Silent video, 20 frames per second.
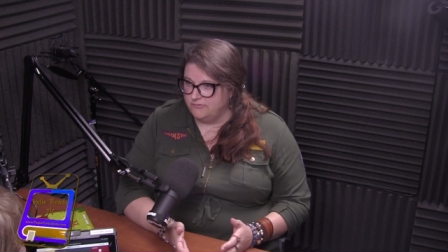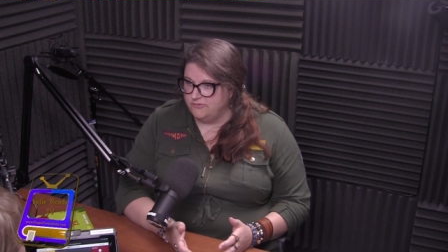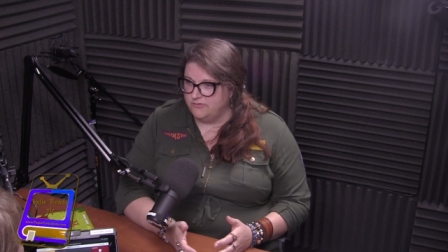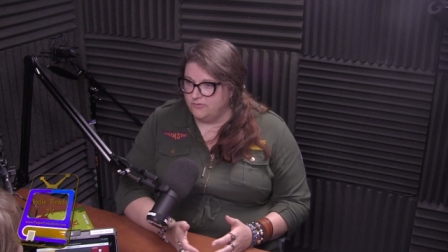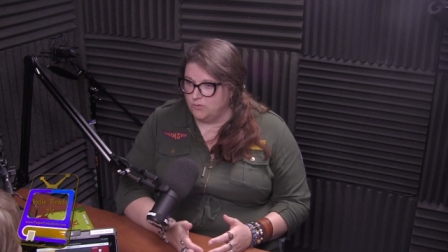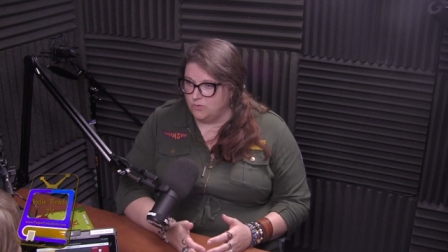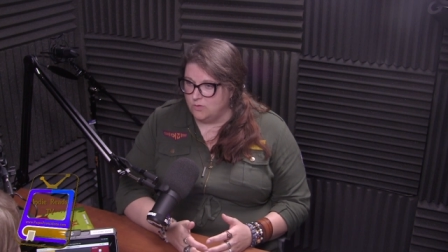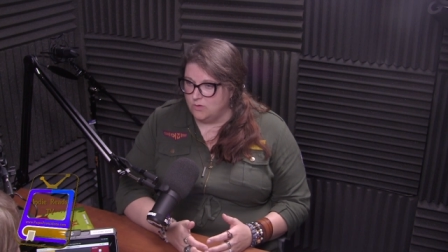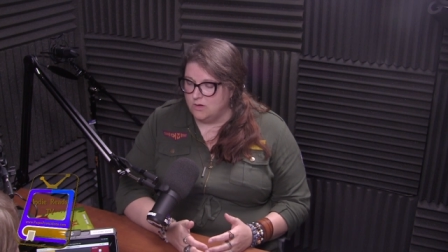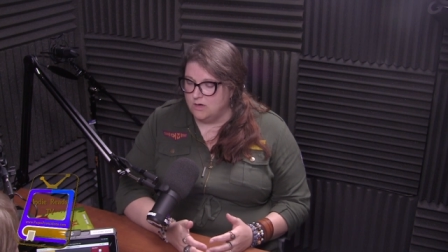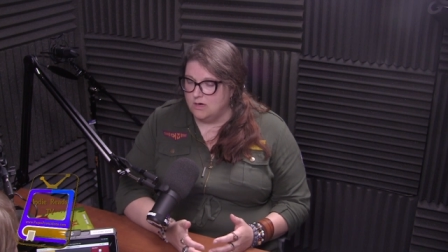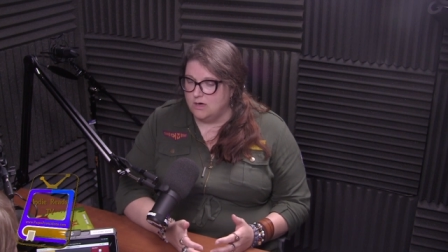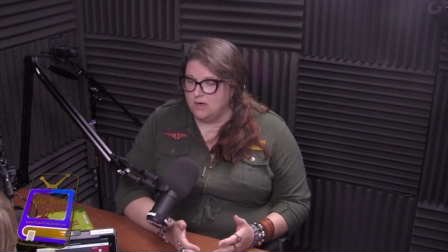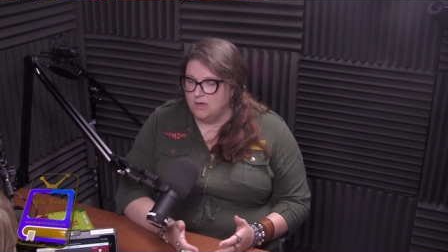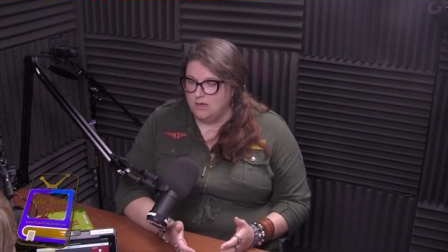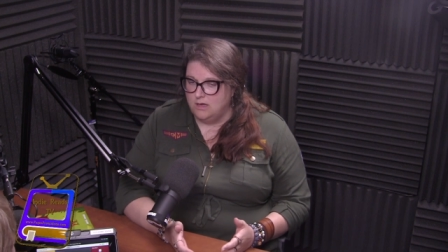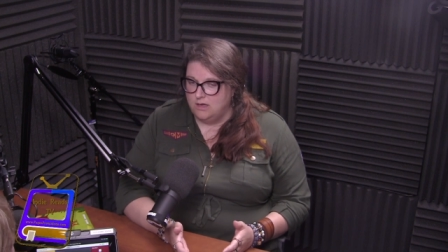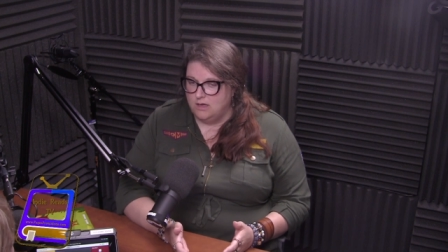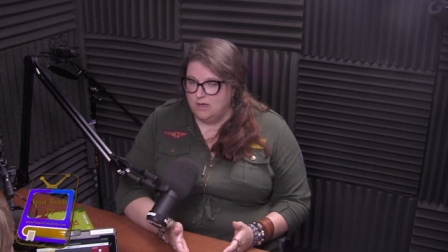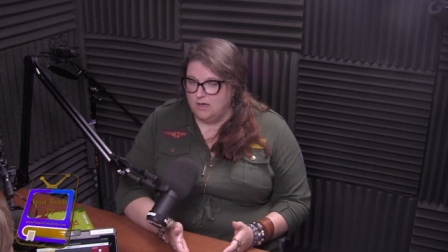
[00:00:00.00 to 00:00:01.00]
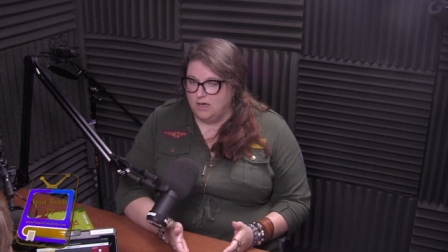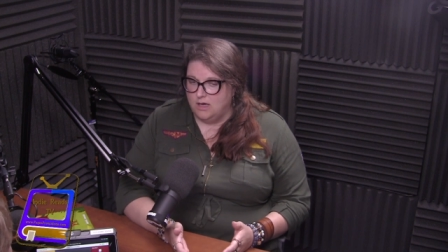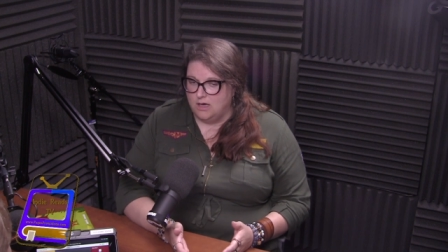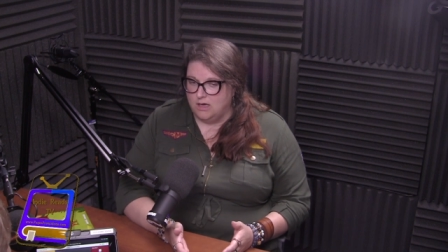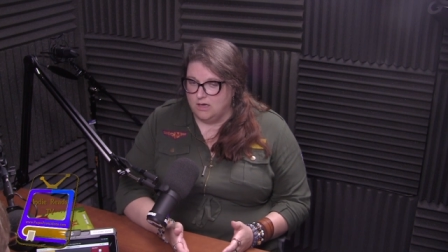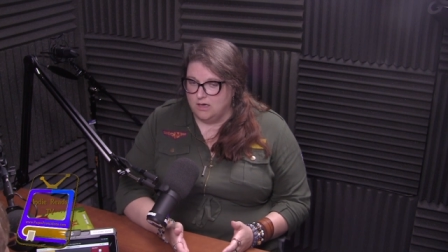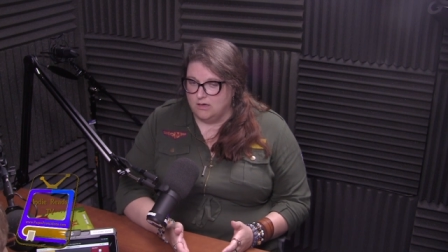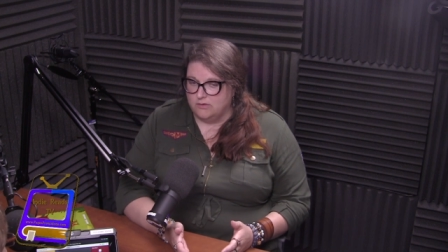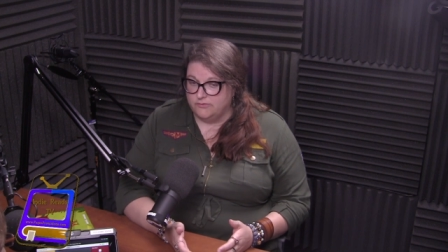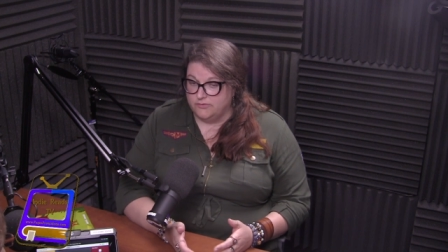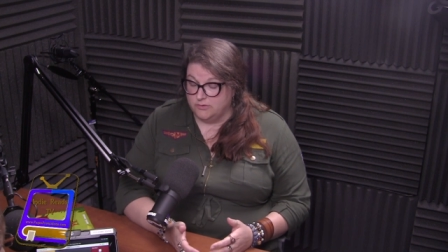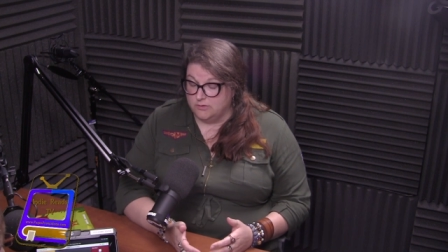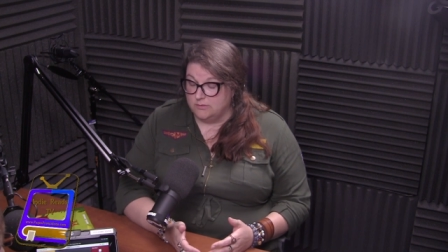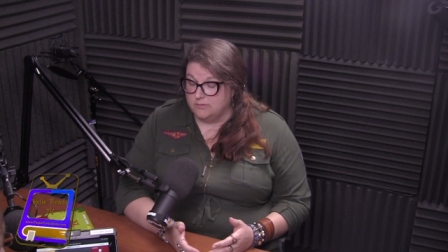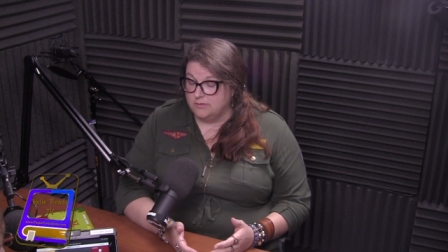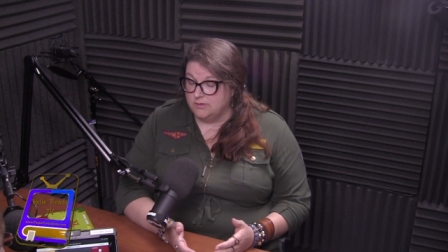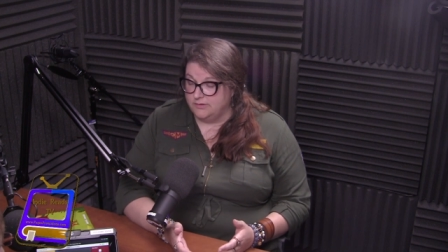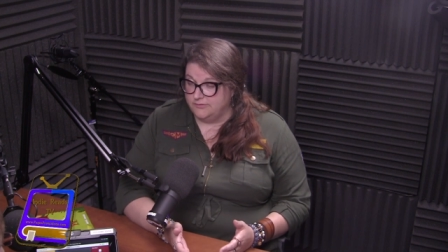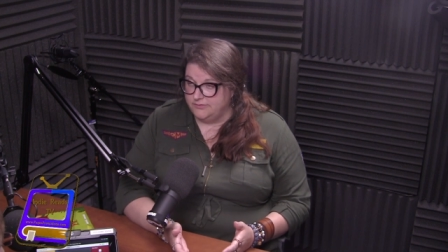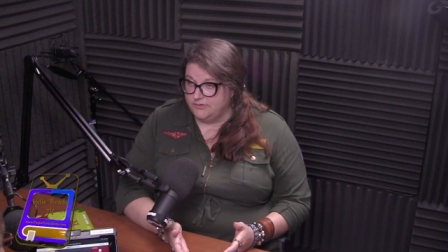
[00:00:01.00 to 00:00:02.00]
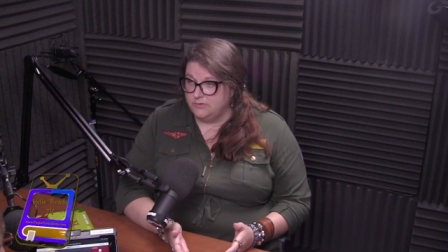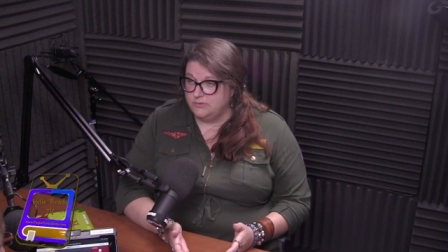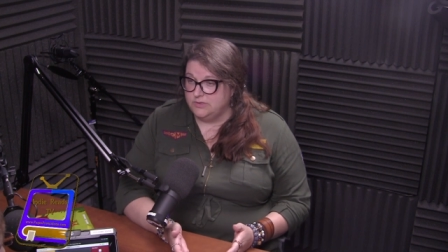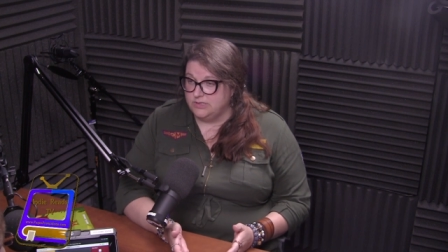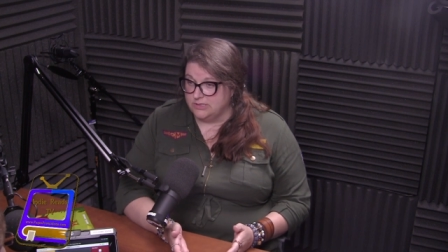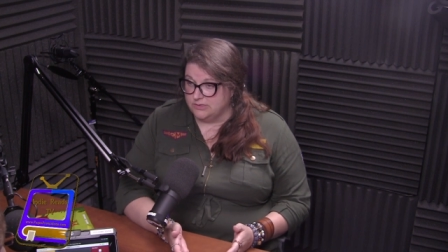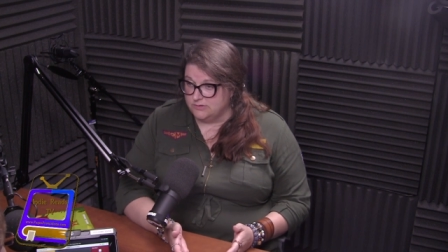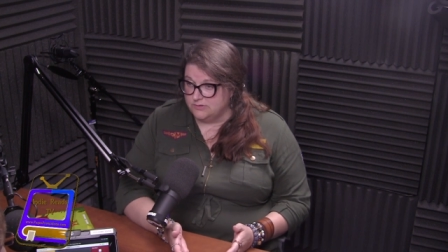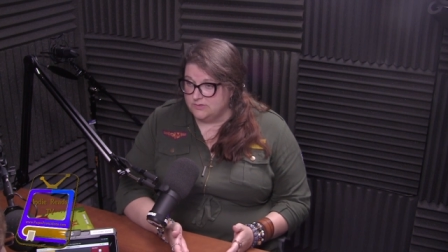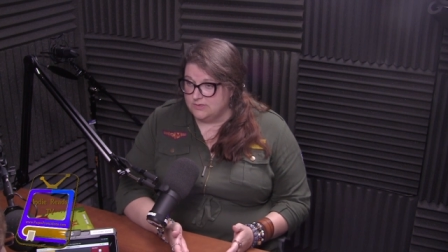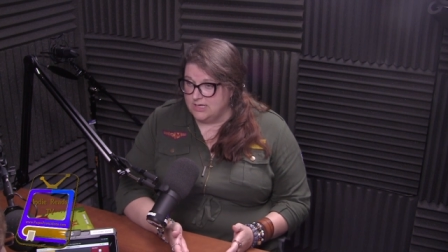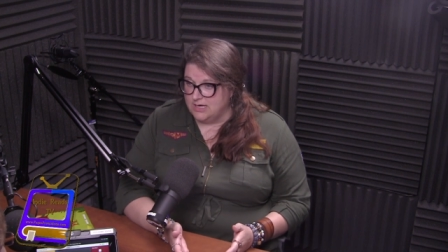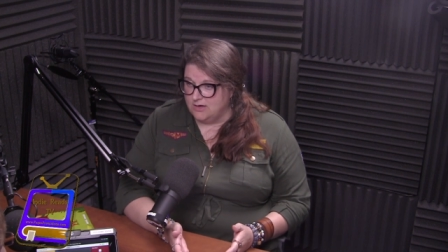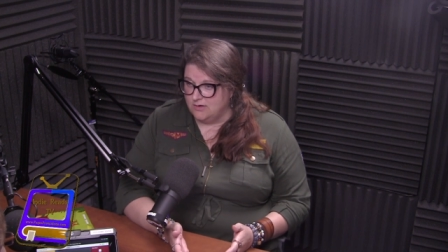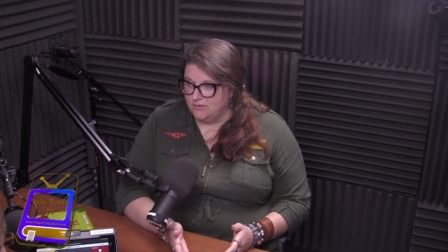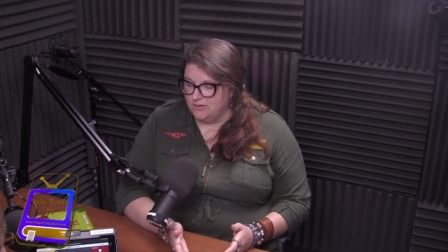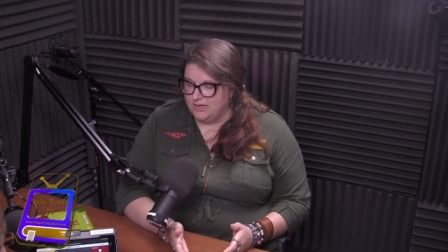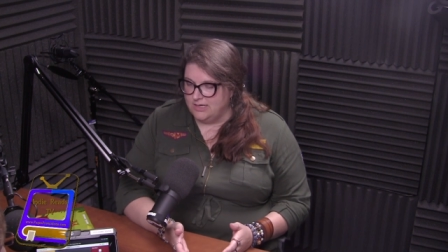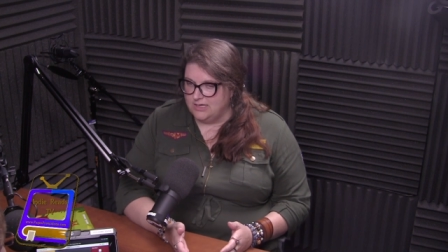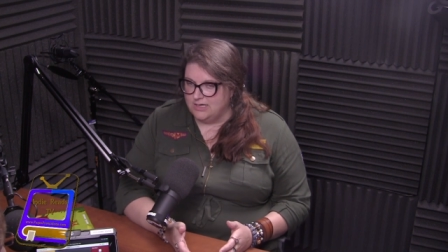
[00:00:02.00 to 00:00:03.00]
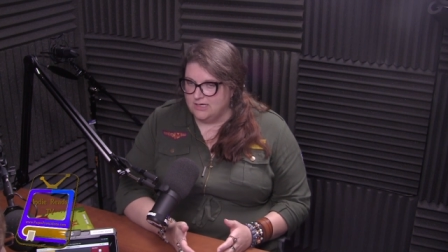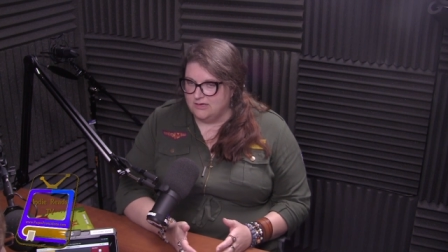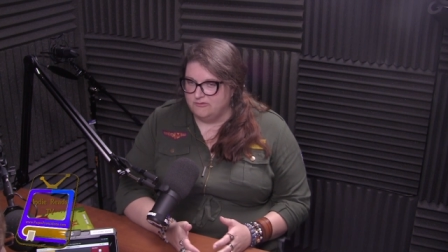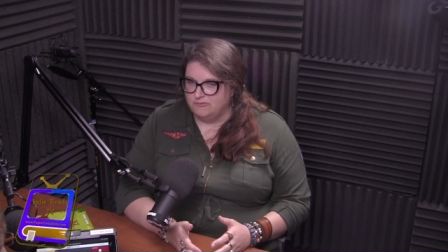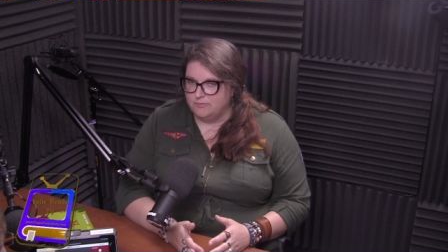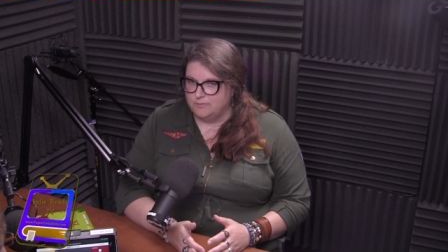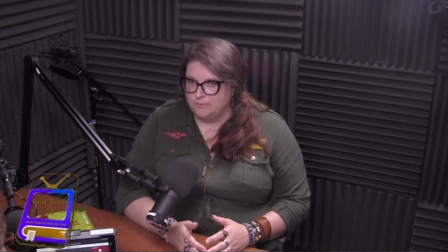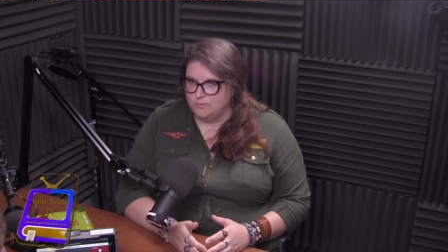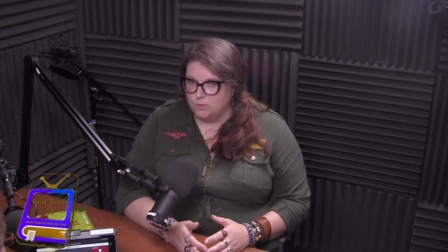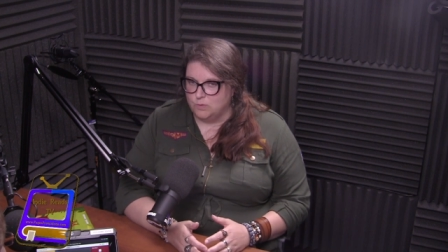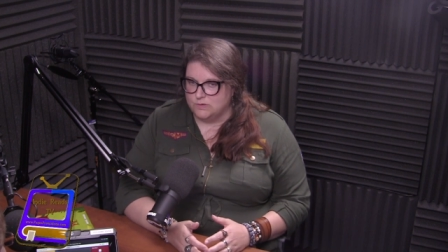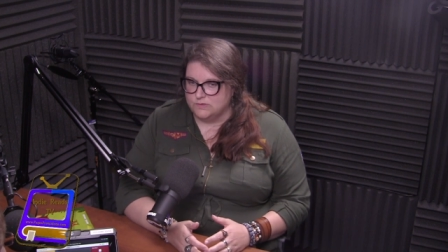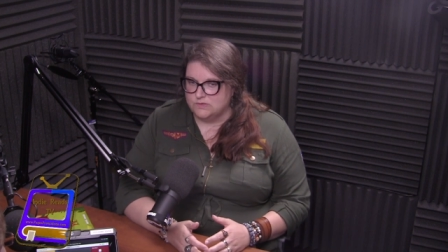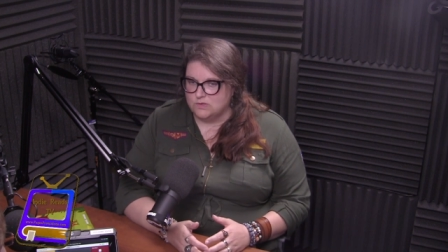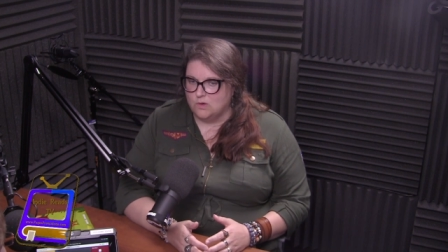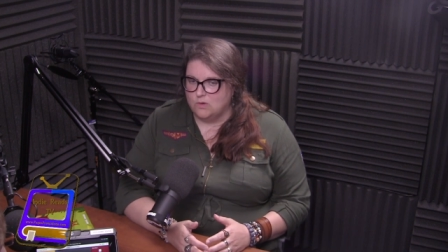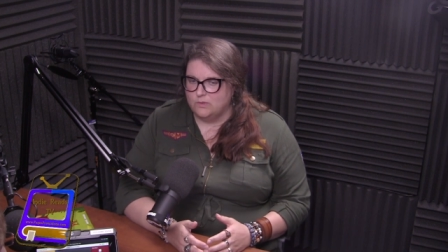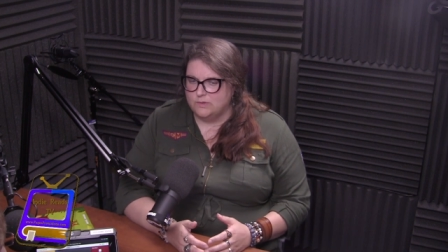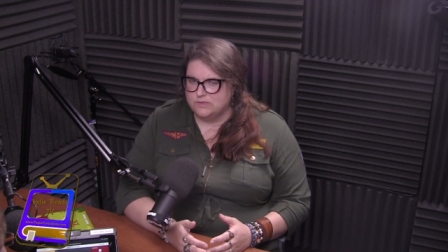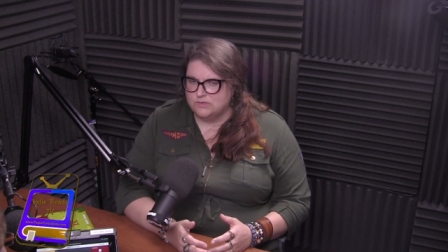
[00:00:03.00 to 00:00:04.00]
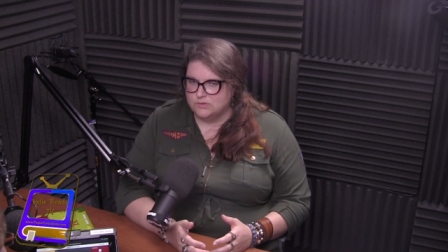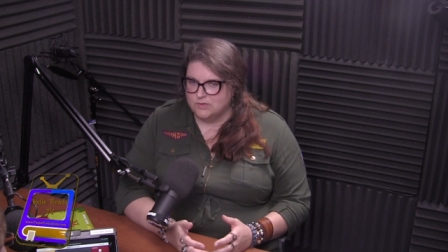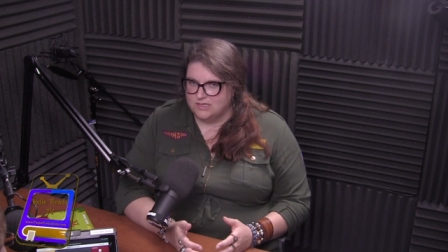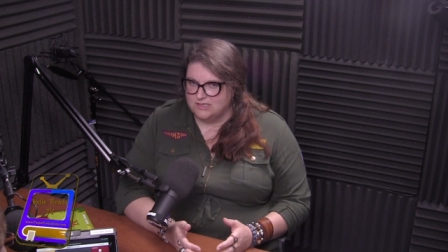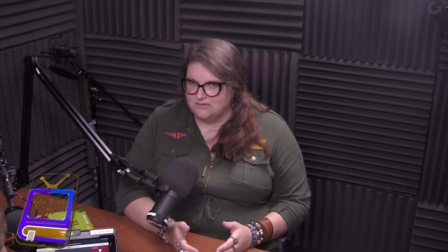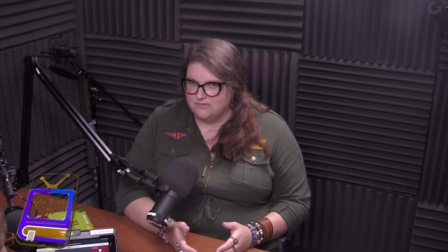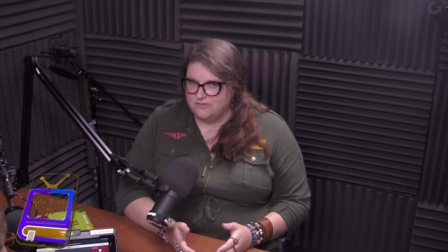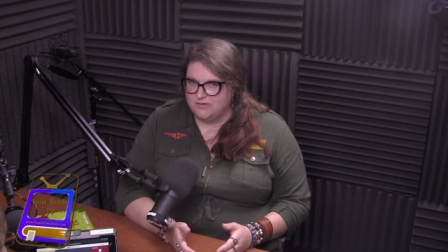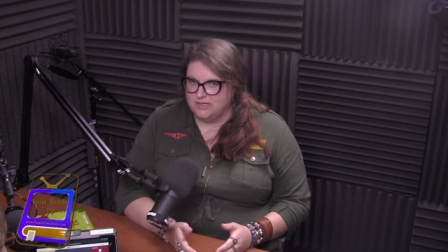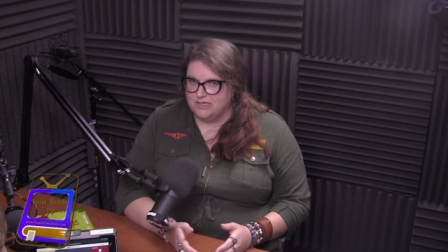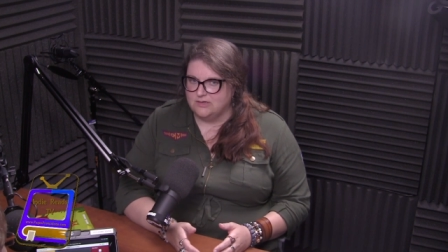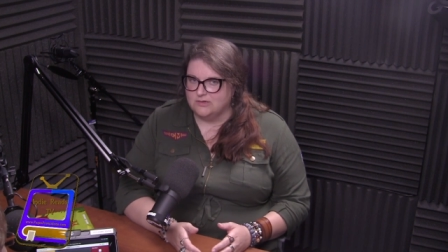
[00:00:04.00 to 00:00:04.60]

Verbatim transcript: for mm-hmm. uh, for a few years now, and I was always trying to figure